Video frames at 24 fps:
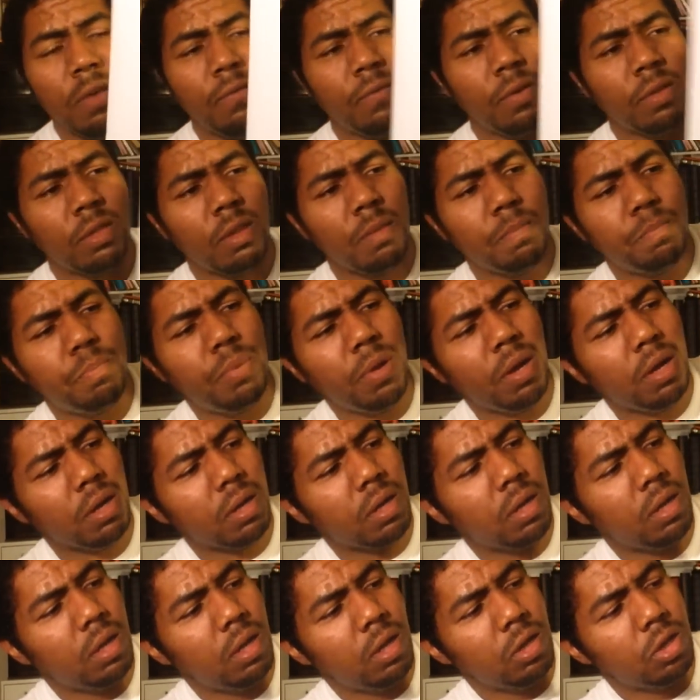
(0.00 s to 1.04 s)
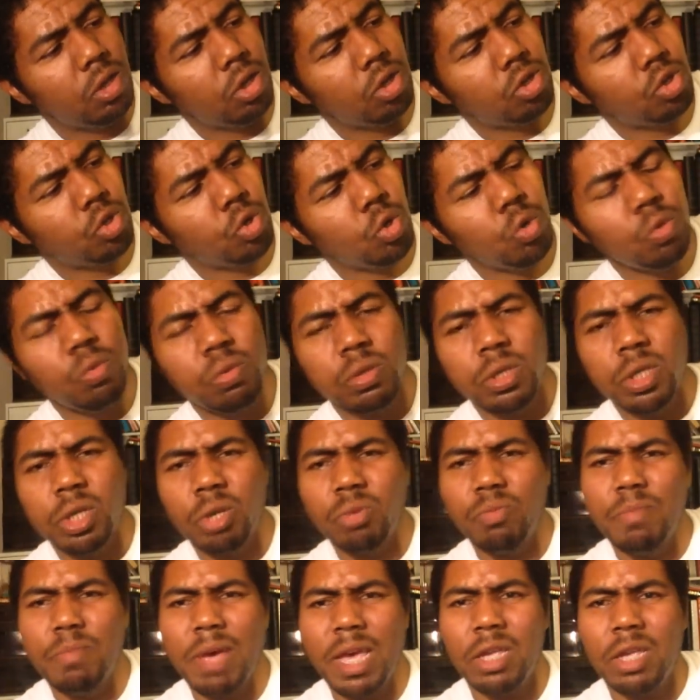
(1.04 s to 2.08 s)
From the book, The Truth
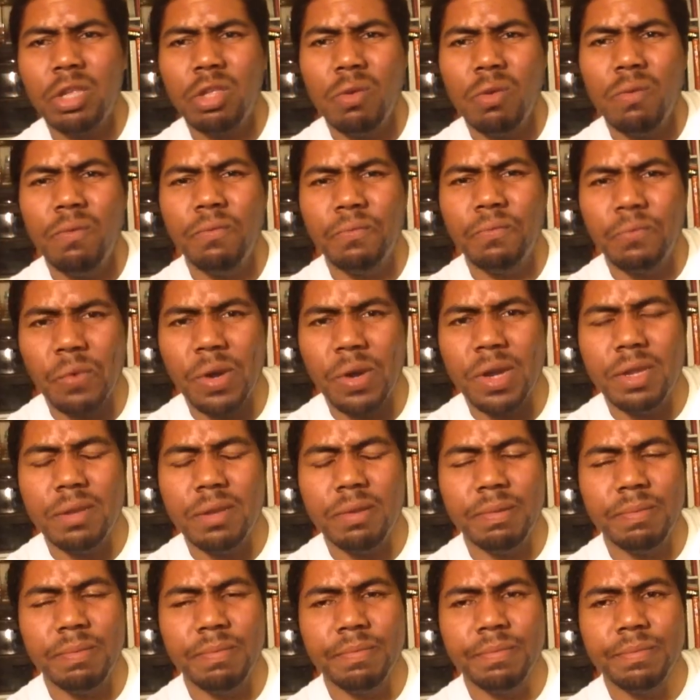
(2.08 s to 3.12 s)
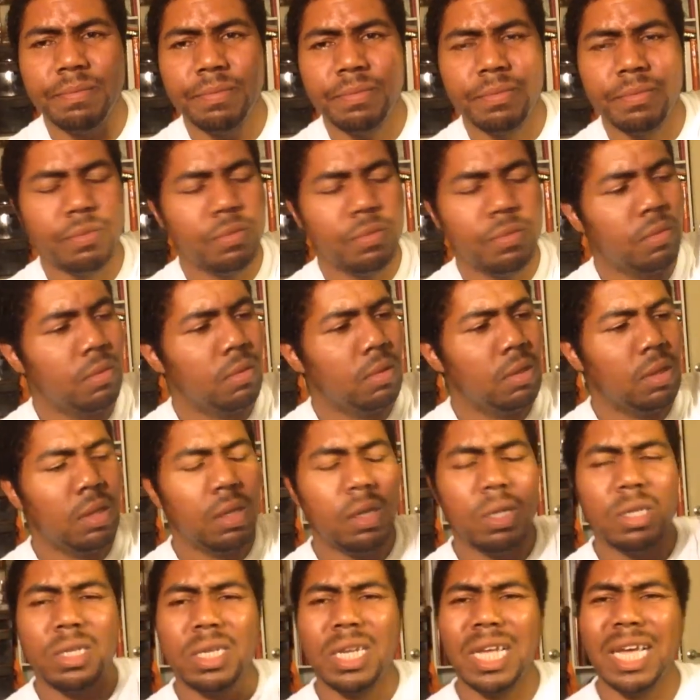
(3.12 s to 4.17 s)
Should Make You Free.
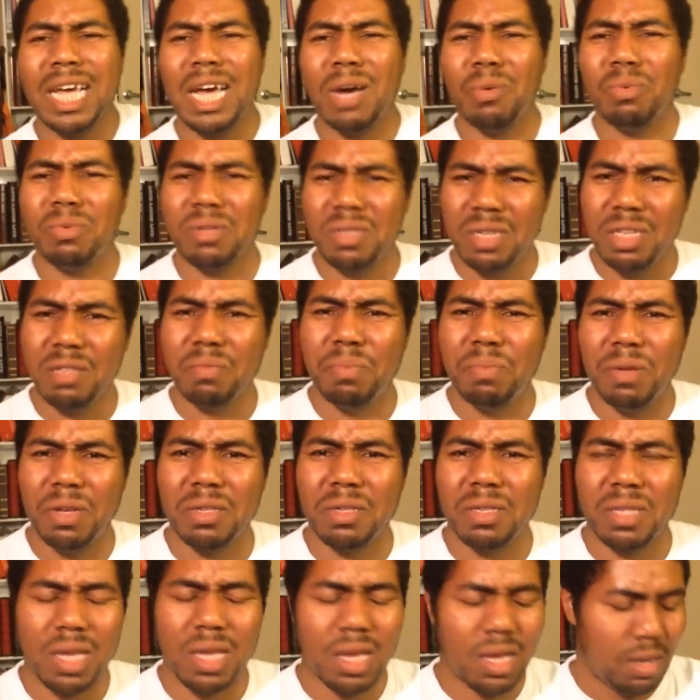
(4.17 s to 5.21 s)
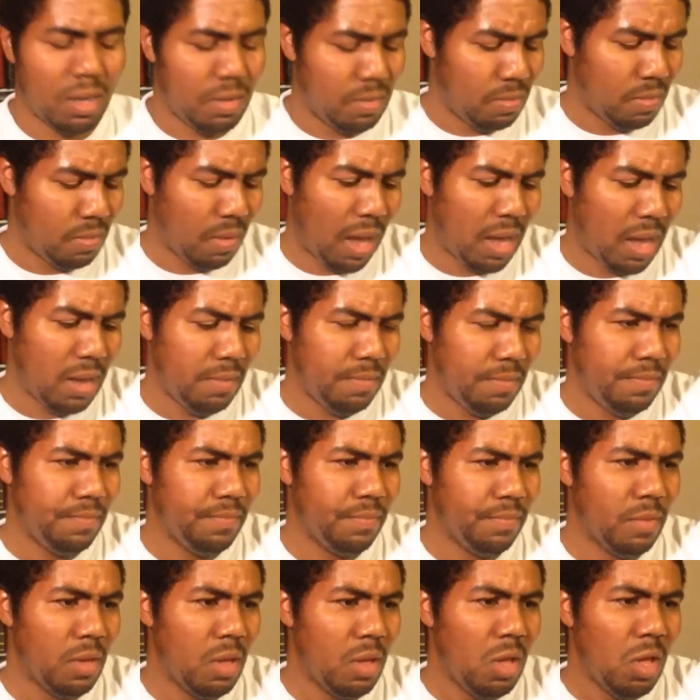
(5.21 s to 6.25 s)
Check out what this book said, right?
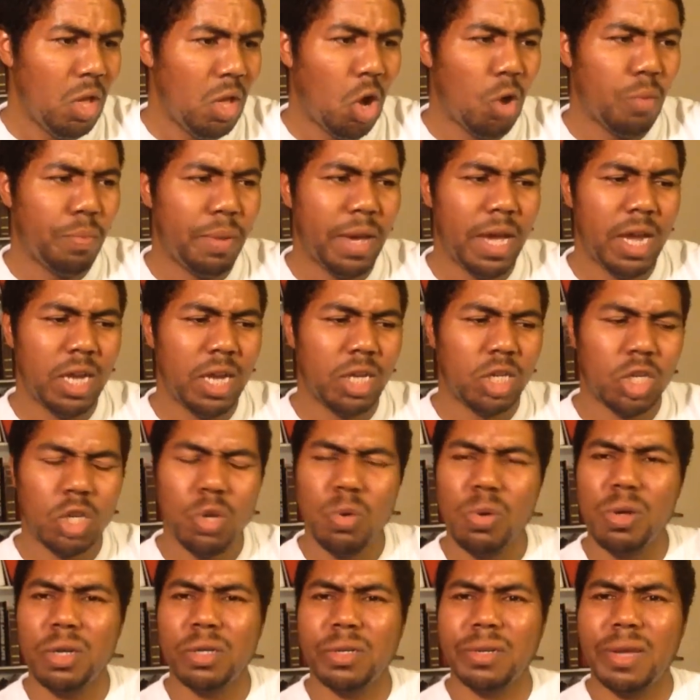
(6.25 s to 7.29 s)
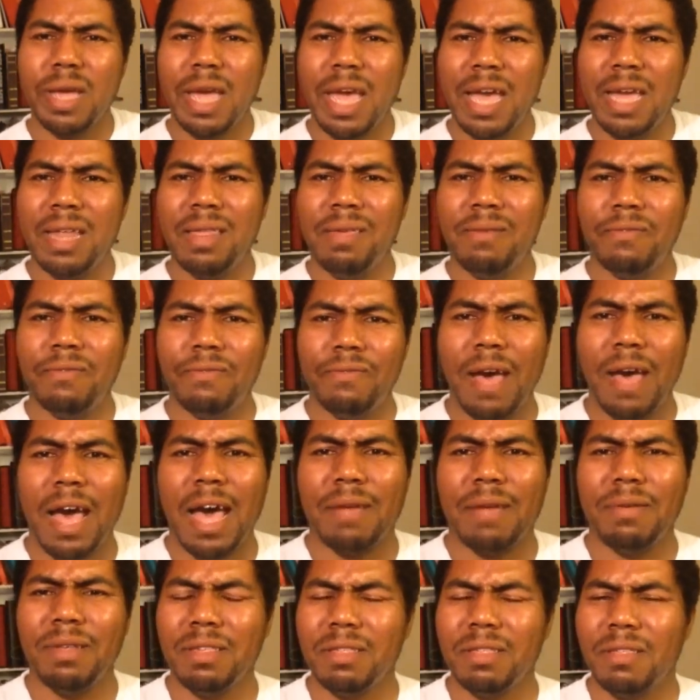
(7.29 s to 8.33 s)
On page
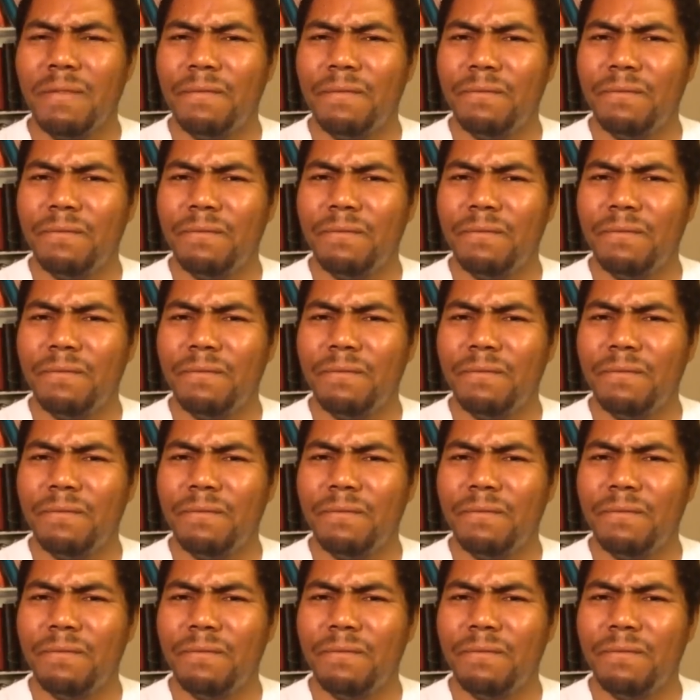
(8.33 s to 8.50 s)
285. This is the